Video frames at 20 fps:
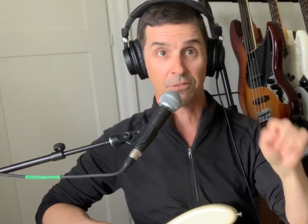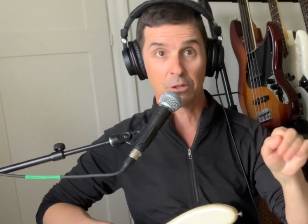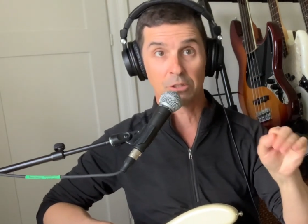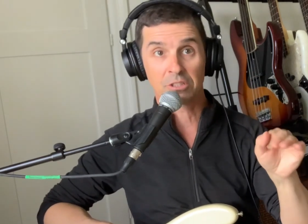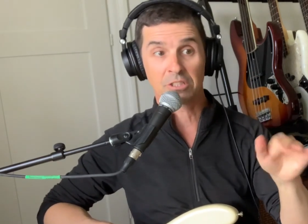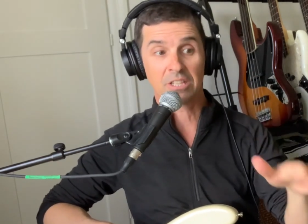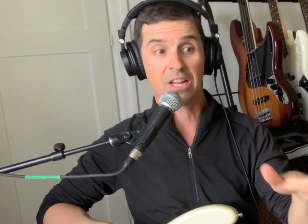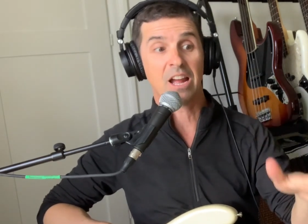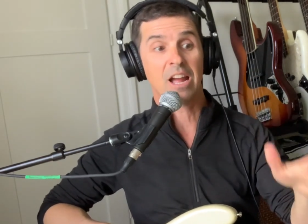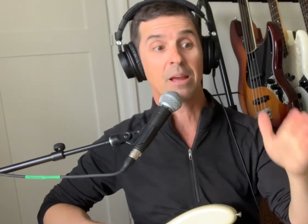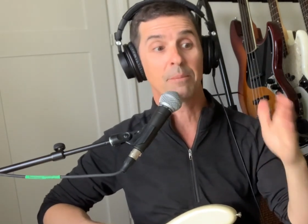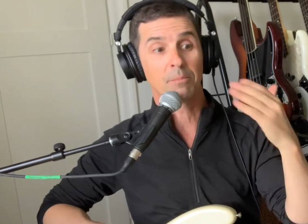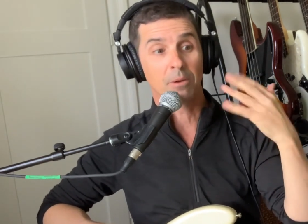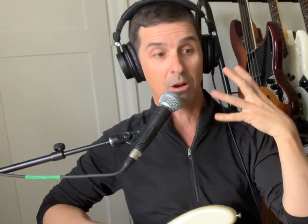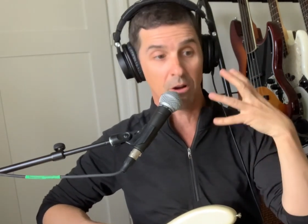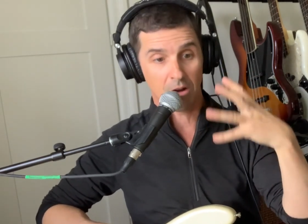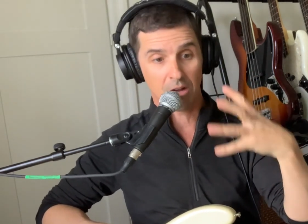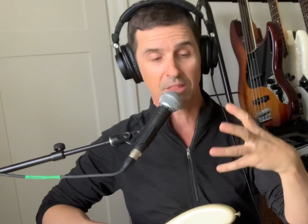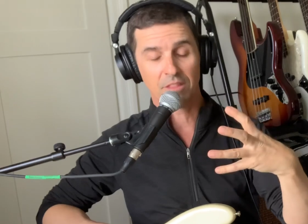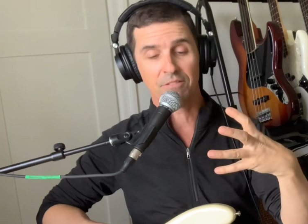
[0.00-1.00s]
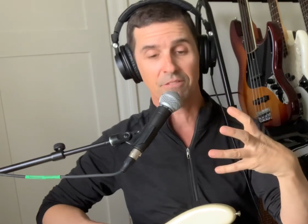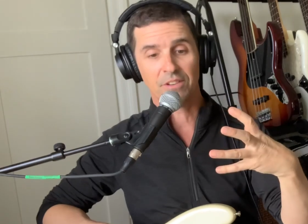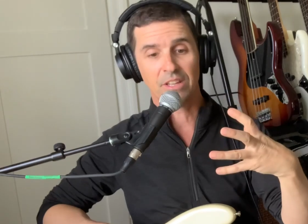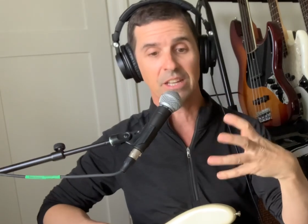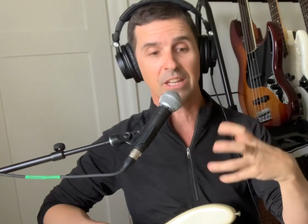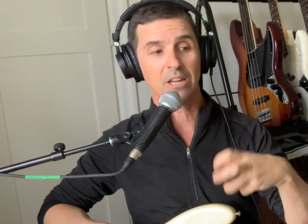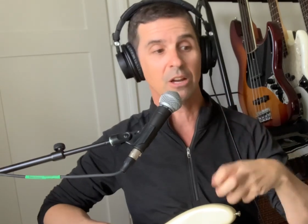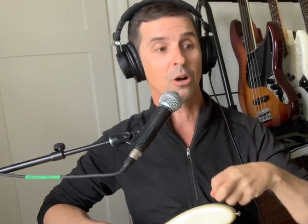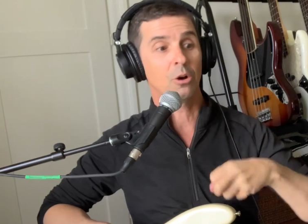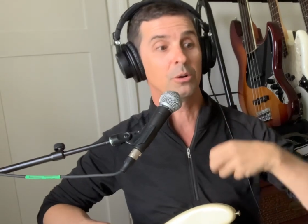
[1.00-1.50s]
for the first time on the
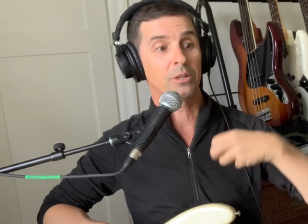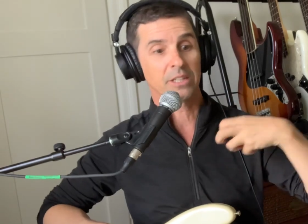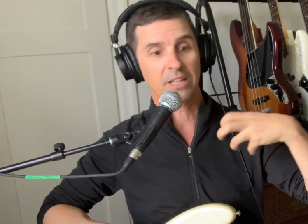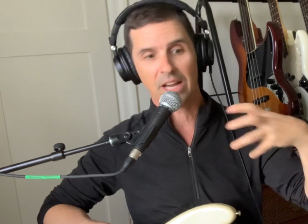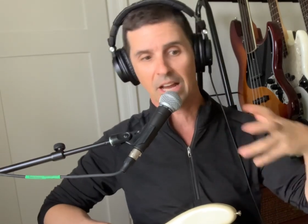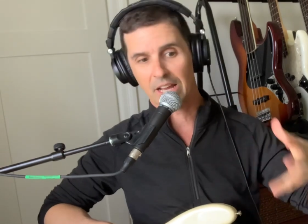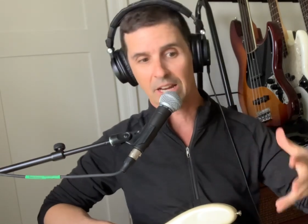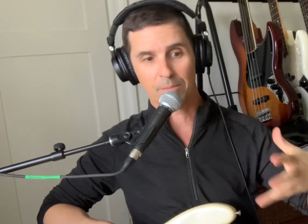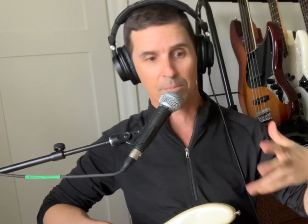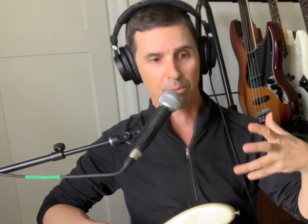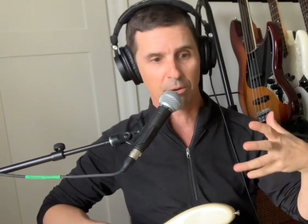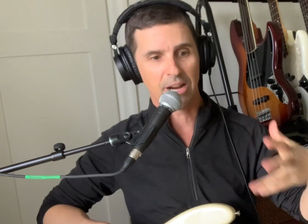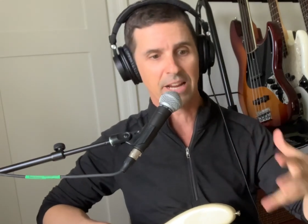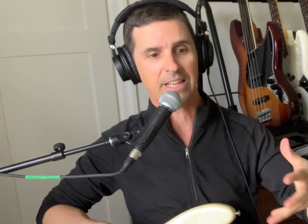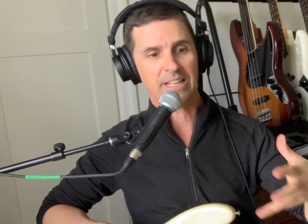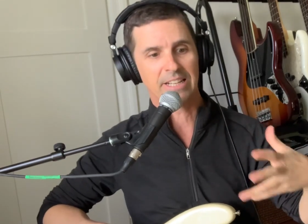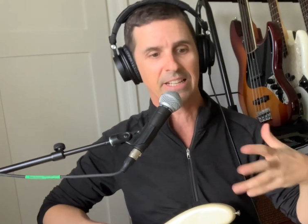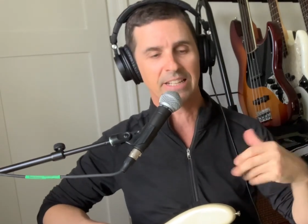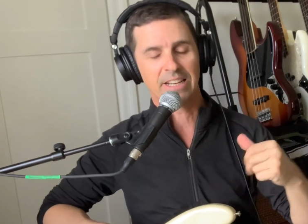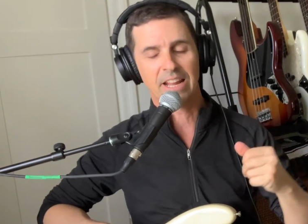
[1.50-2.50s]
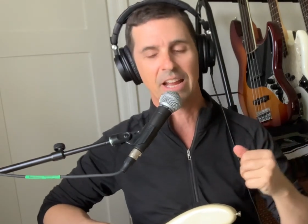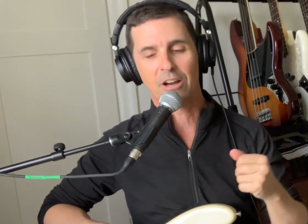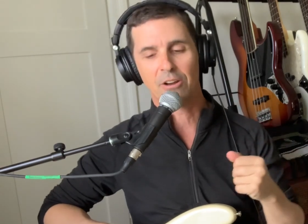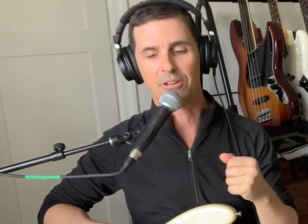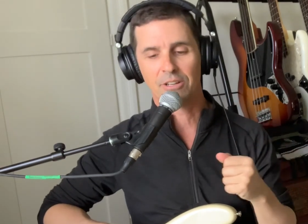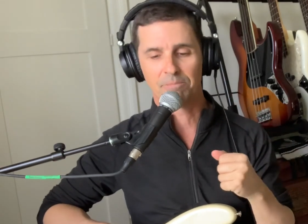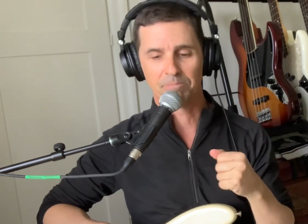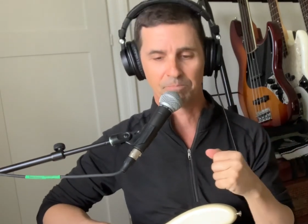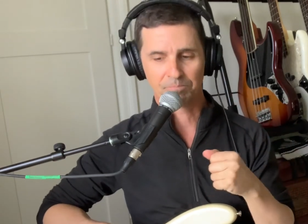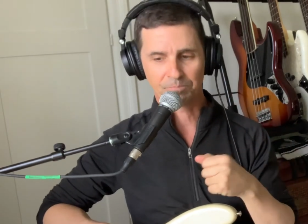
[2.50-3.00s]
video and kind of breaking it
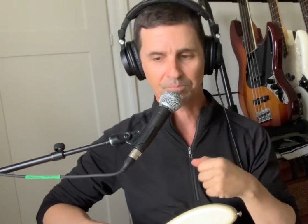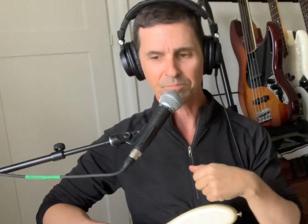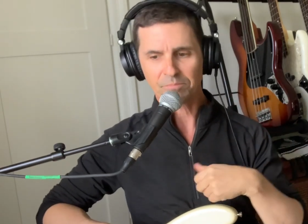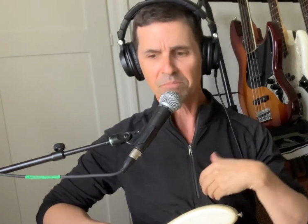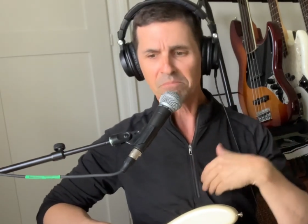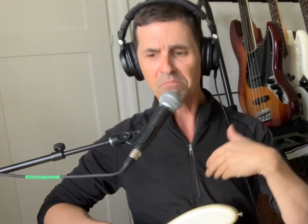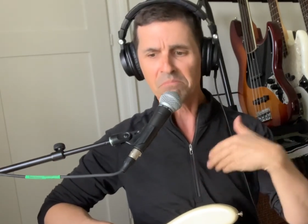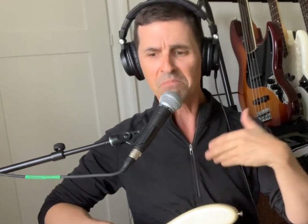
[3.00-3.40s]
down and